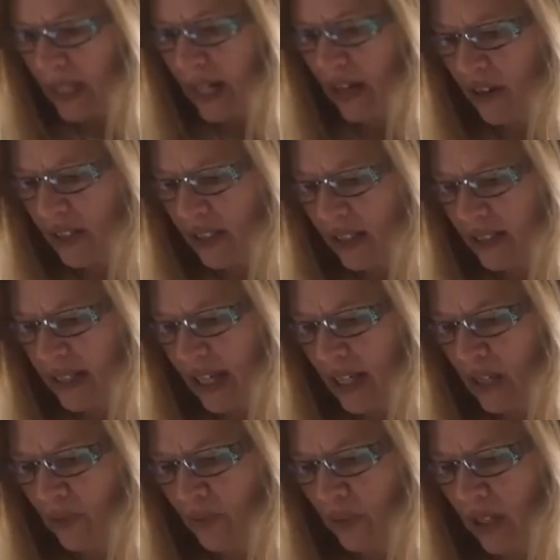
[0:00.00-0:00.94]
Terry says,
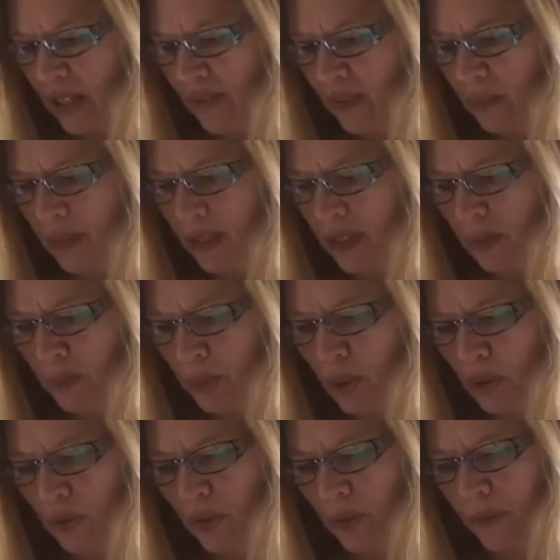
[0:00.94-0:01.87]
thank you for giving me
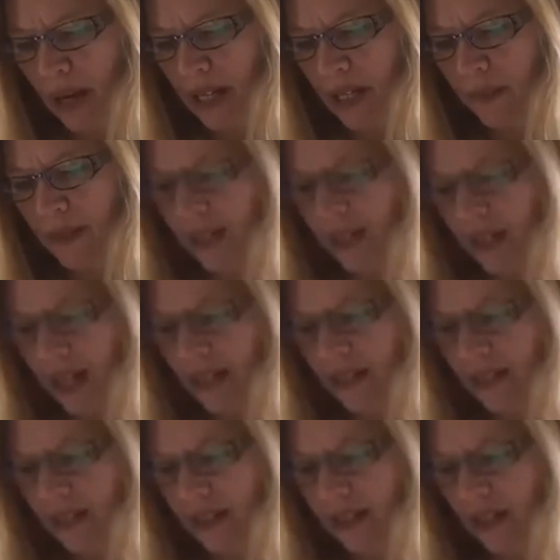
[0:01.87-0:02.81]
support and reminding me
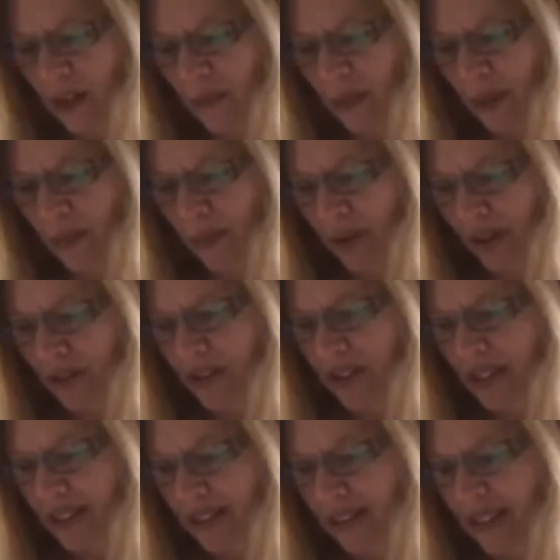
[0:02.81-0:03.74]
God does hear my
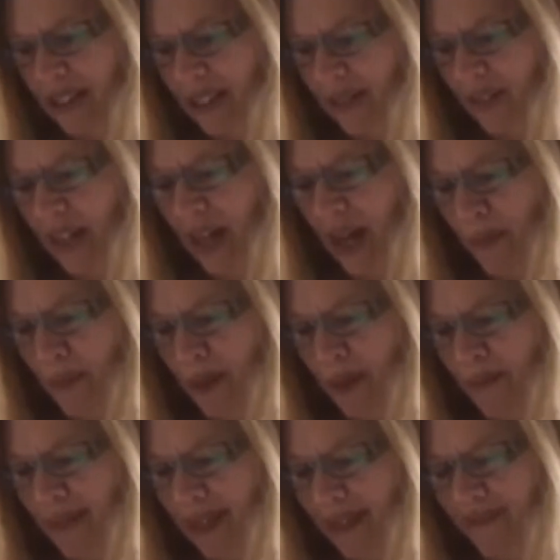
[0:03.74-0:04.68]
prayers and isn't giving up
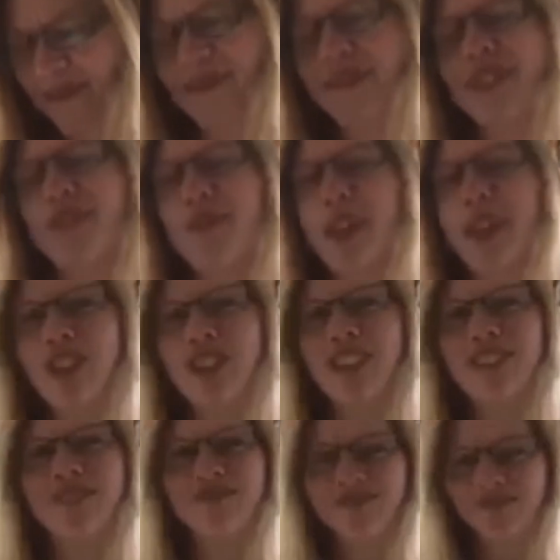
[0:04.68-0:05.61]
on me. You
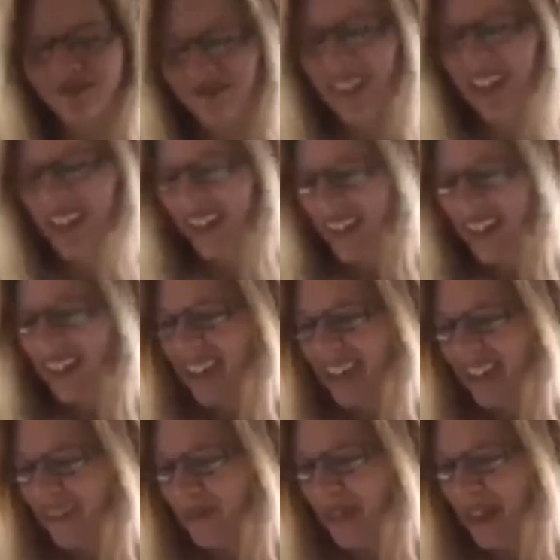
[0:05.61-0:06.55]
betcha.
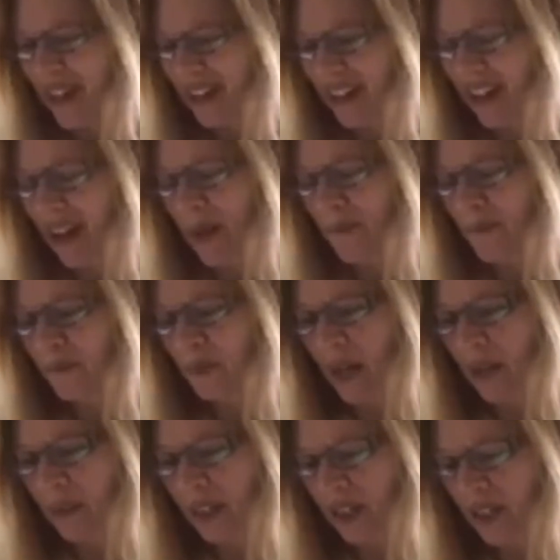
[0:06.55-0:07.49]
You bet. I'm
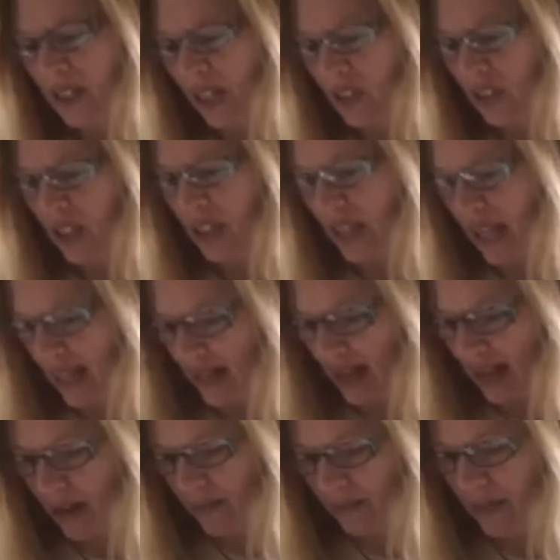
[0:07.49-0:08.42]
going to touch on that
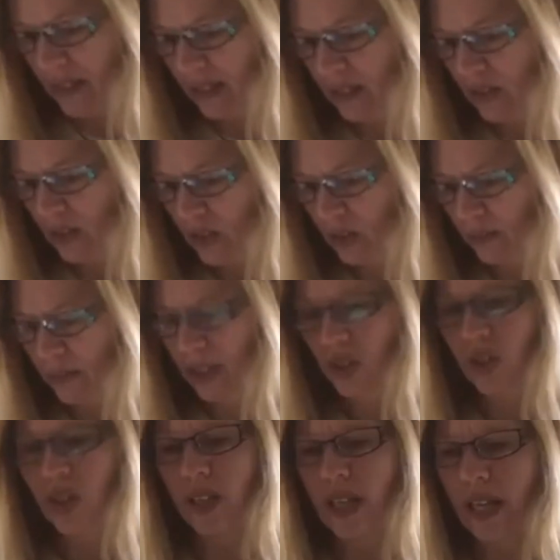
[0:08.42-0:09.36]
now since you
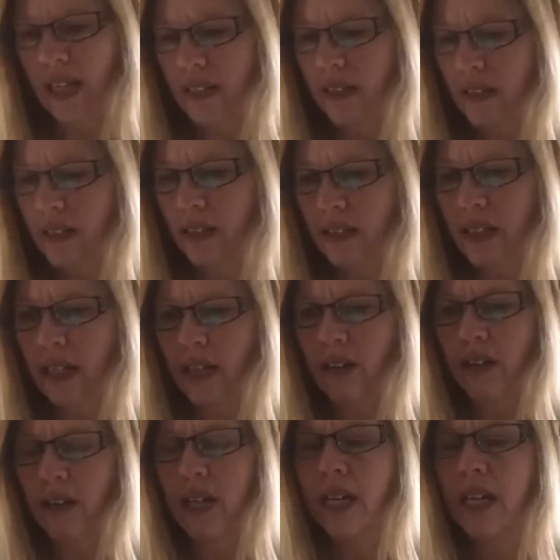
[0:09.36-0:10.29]
mentioned that,
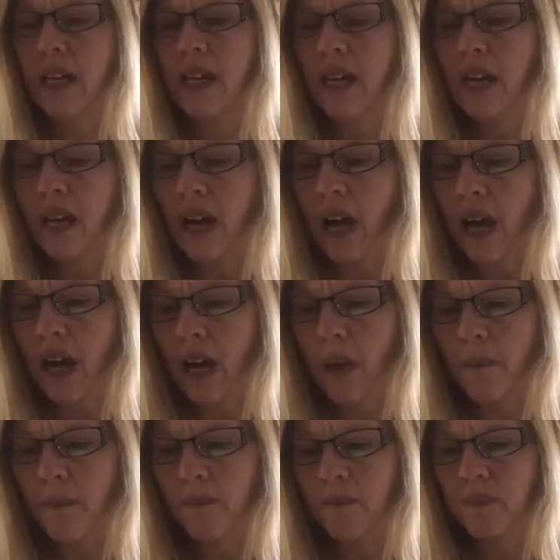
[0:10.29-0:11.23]
Terry.
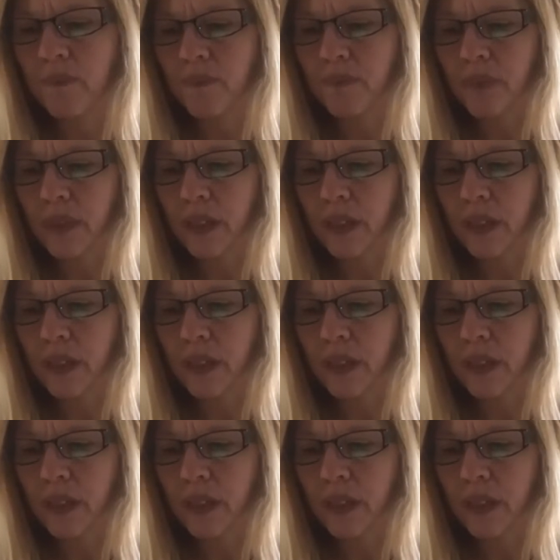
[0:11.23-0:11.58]
And